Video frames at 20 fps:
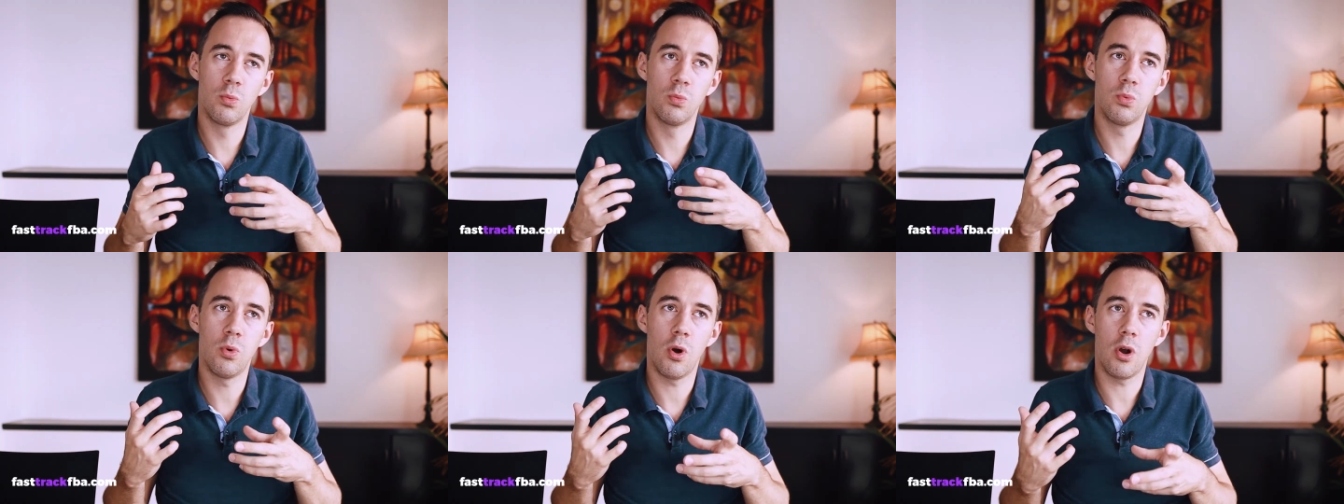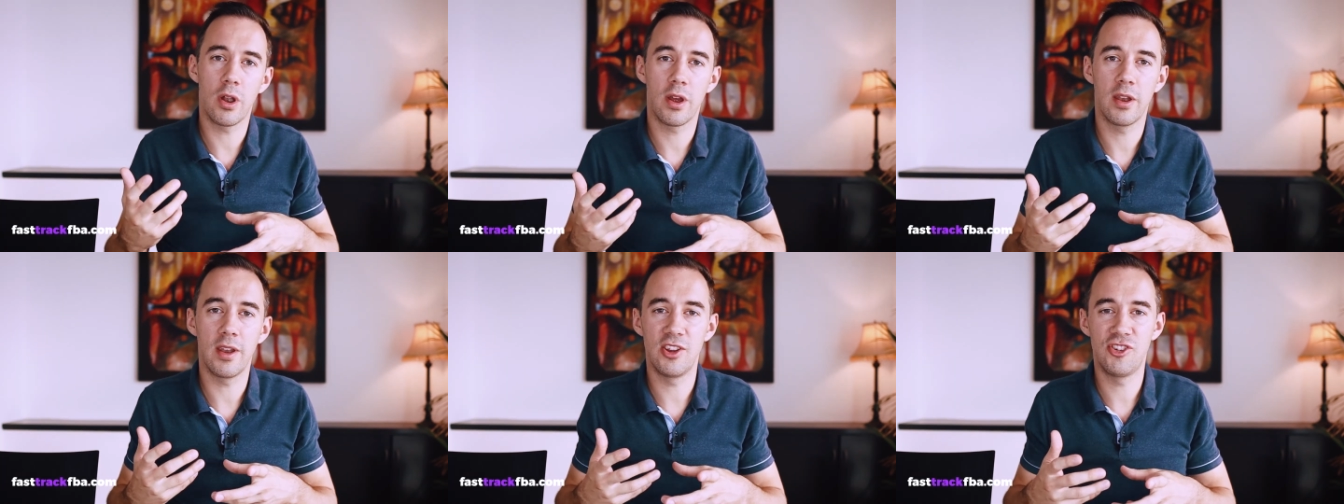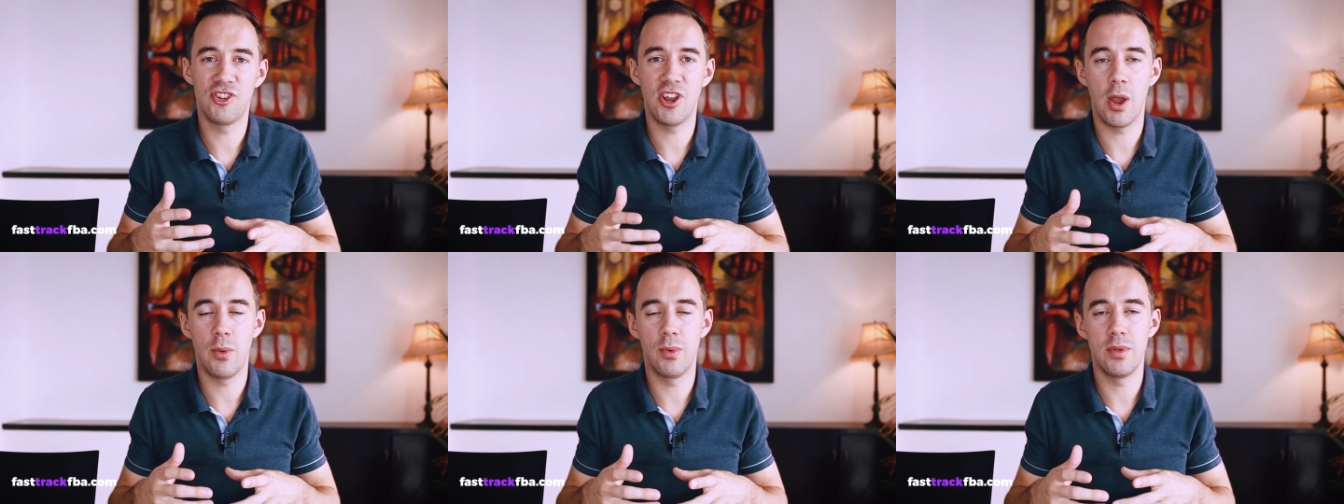What can I
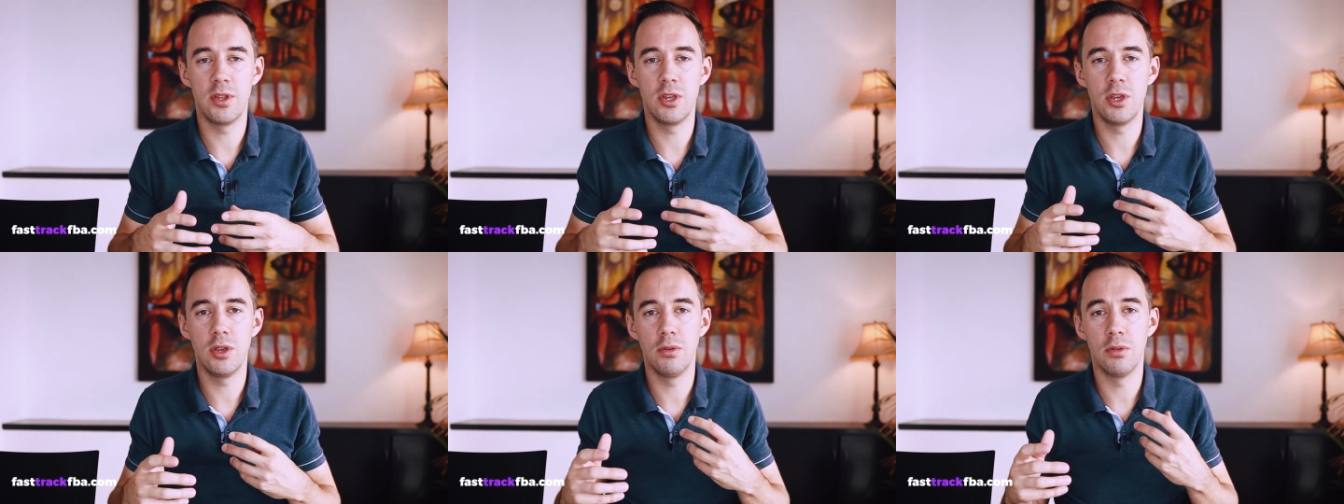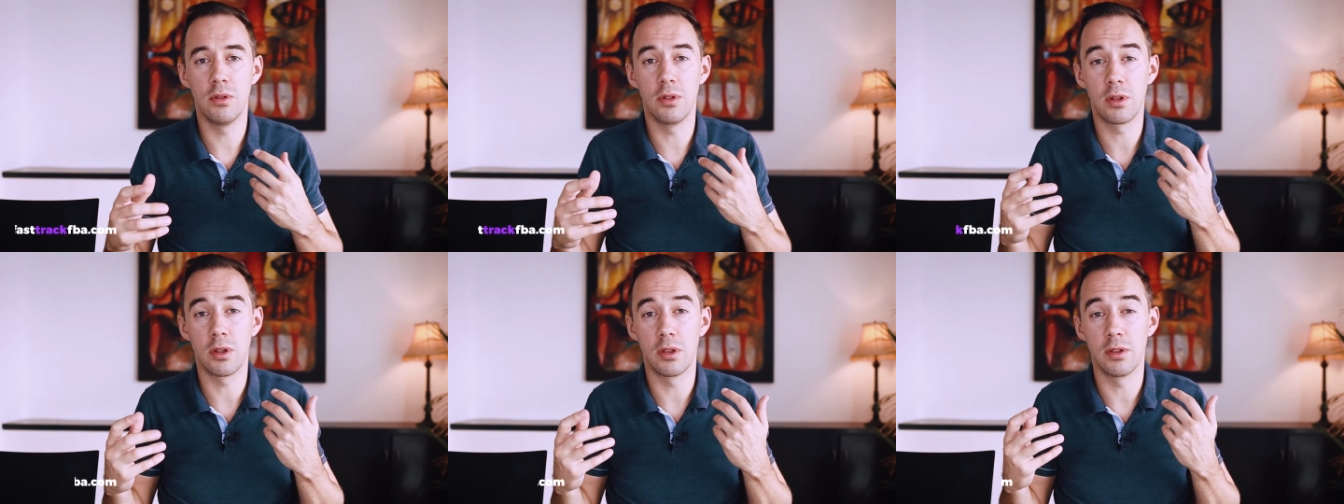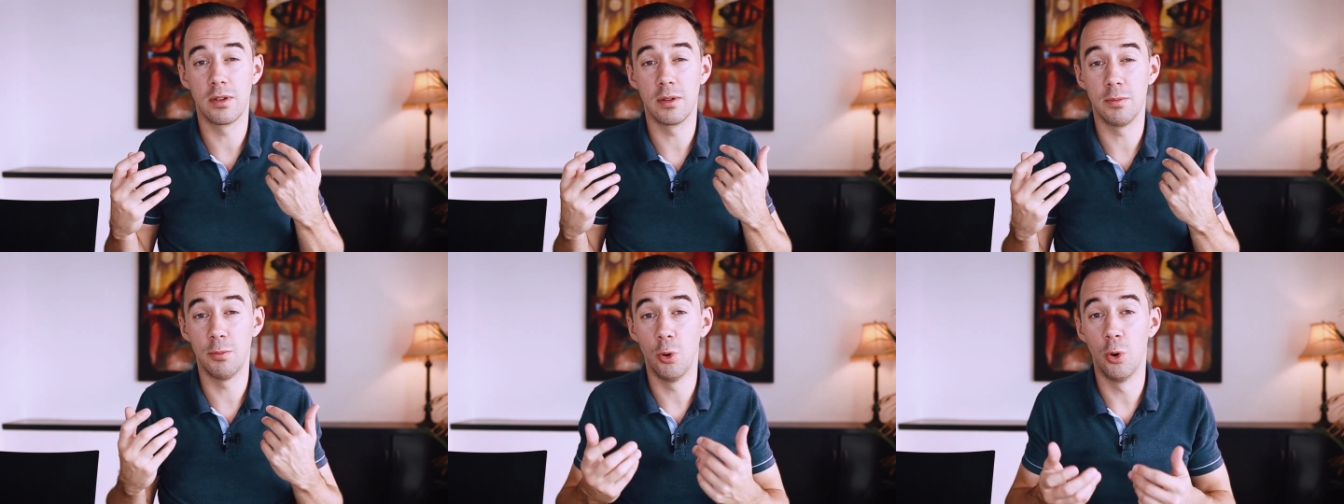share with you that's going
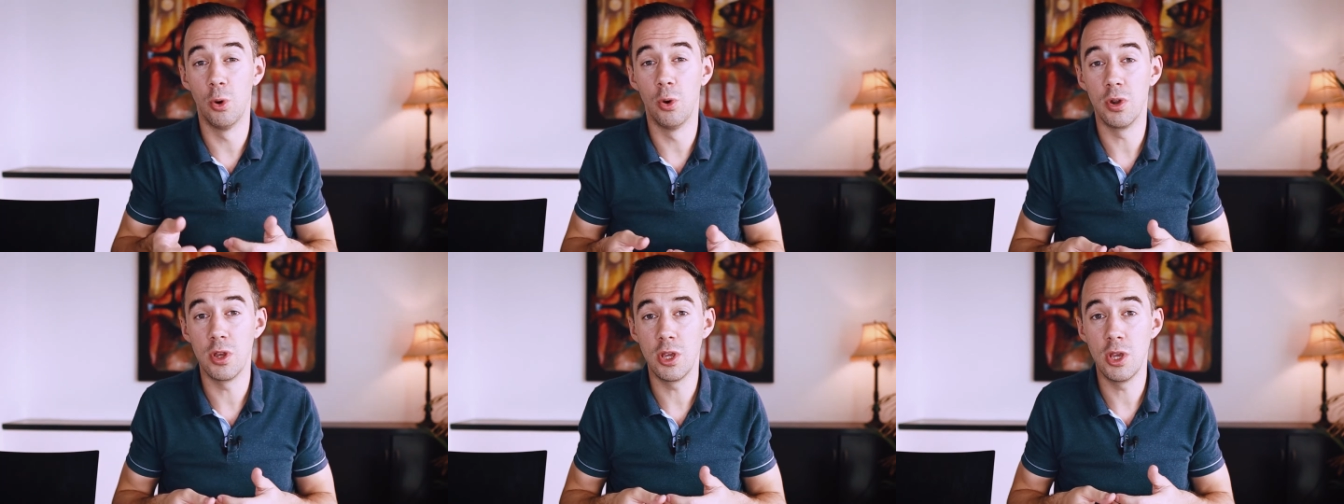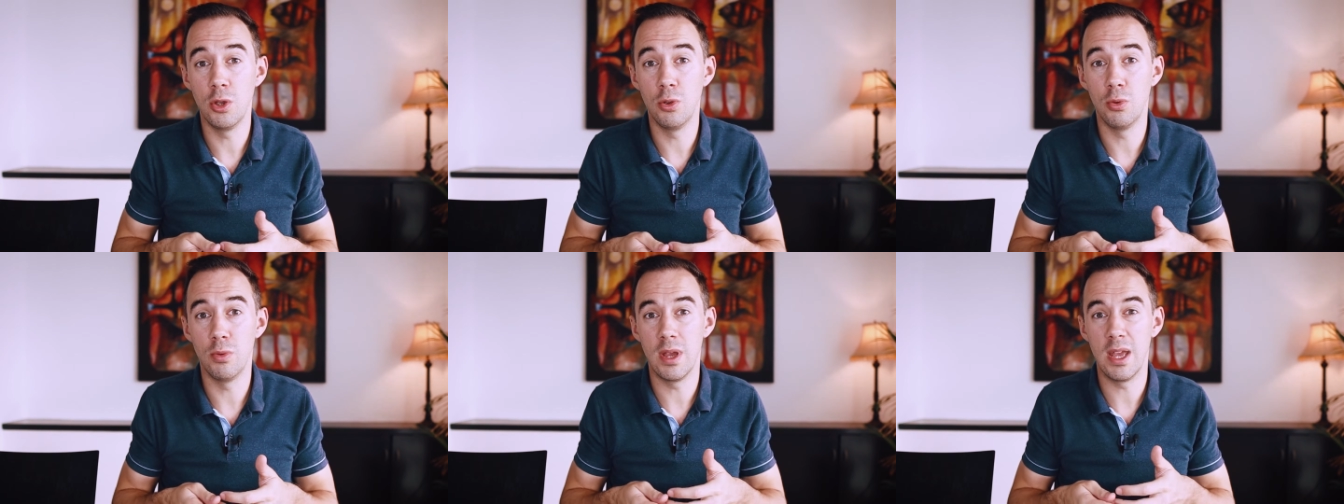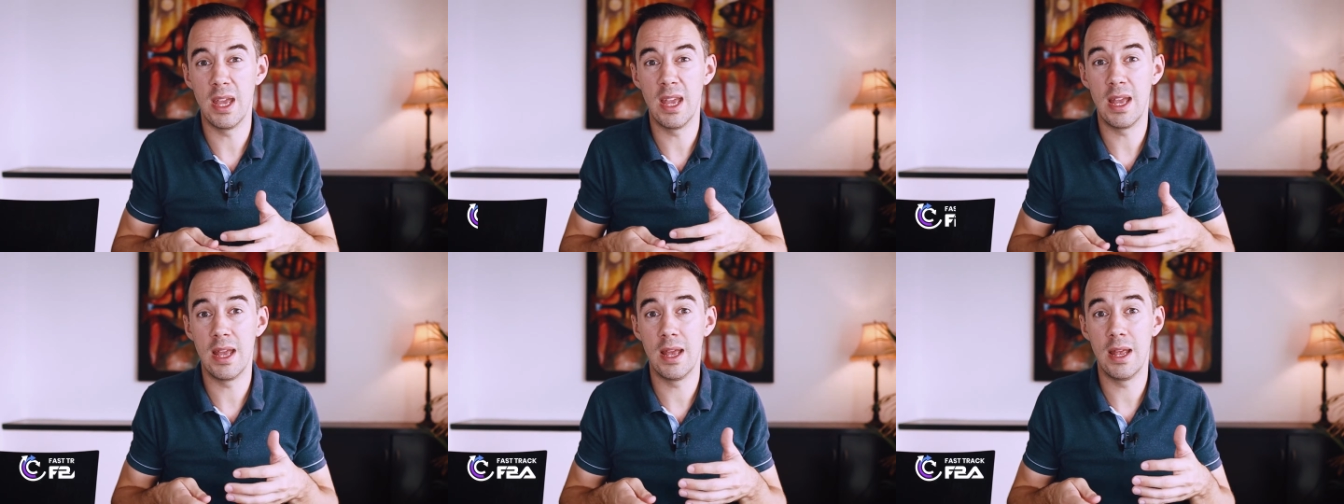to support you
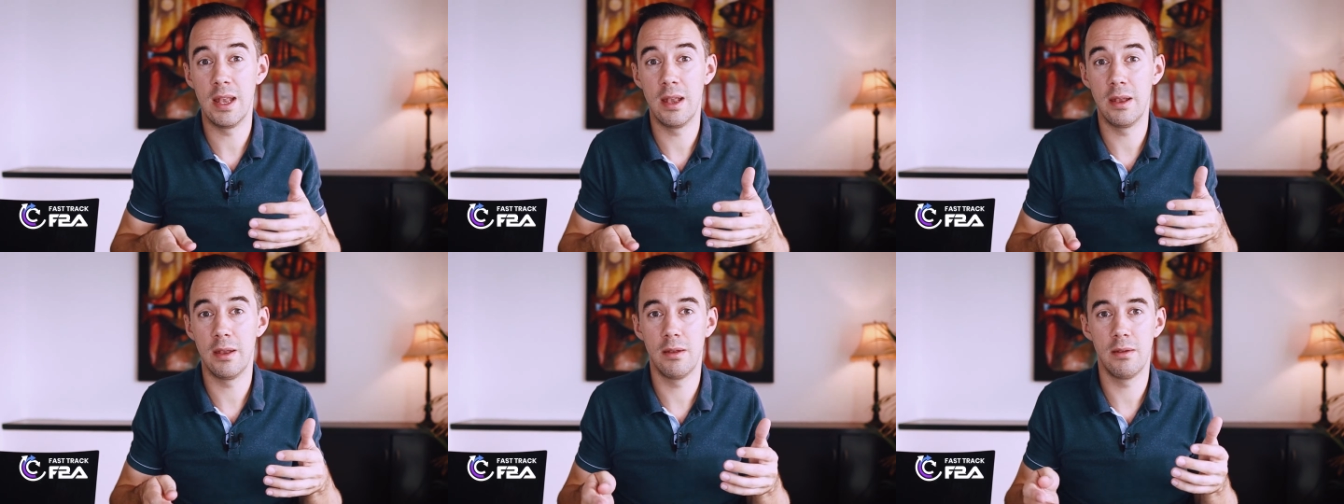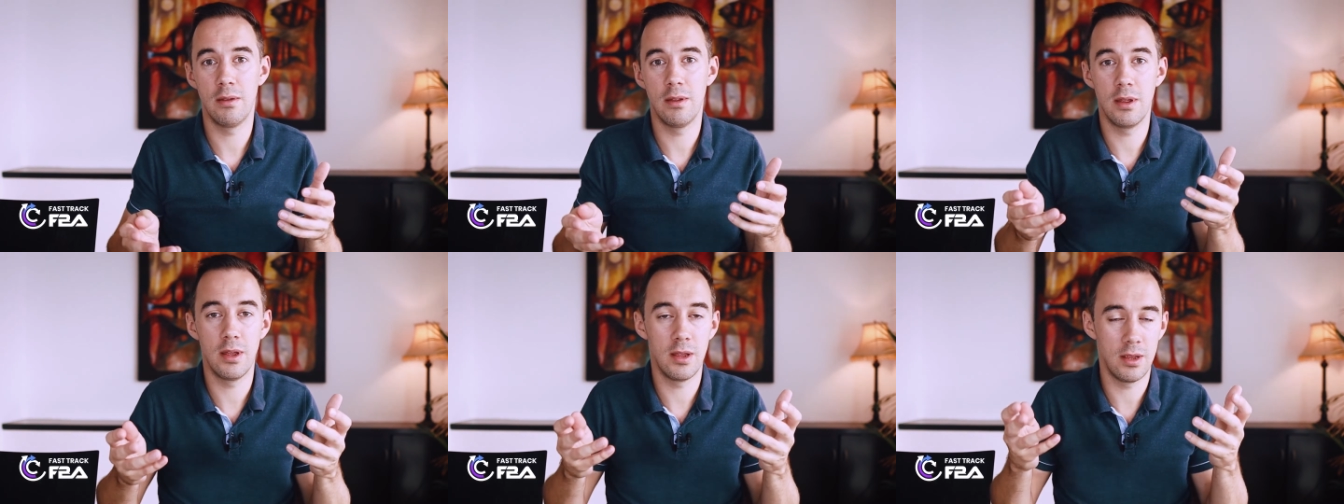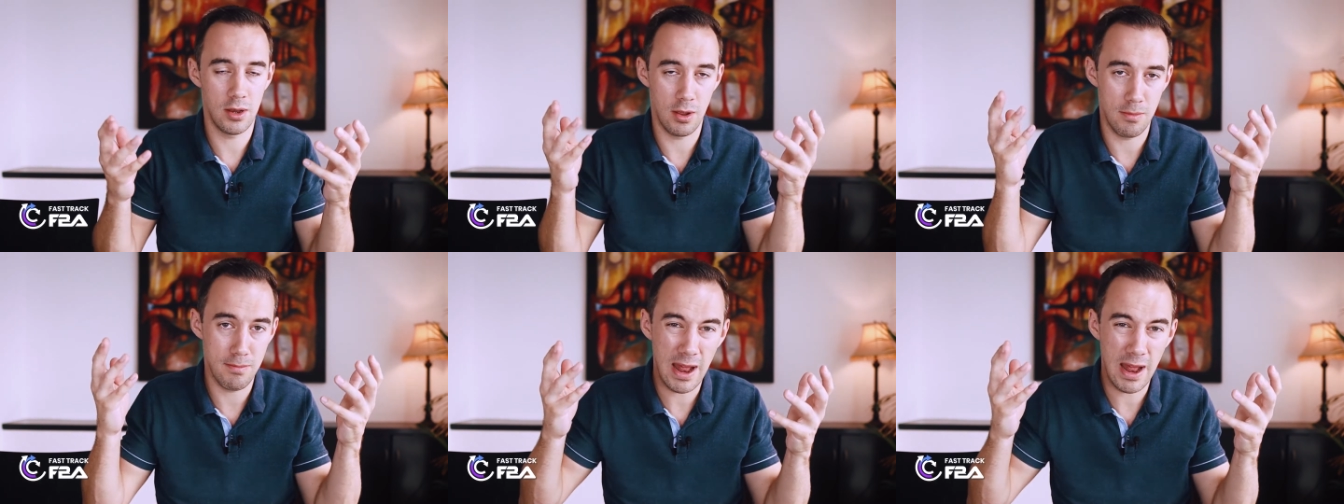in you know,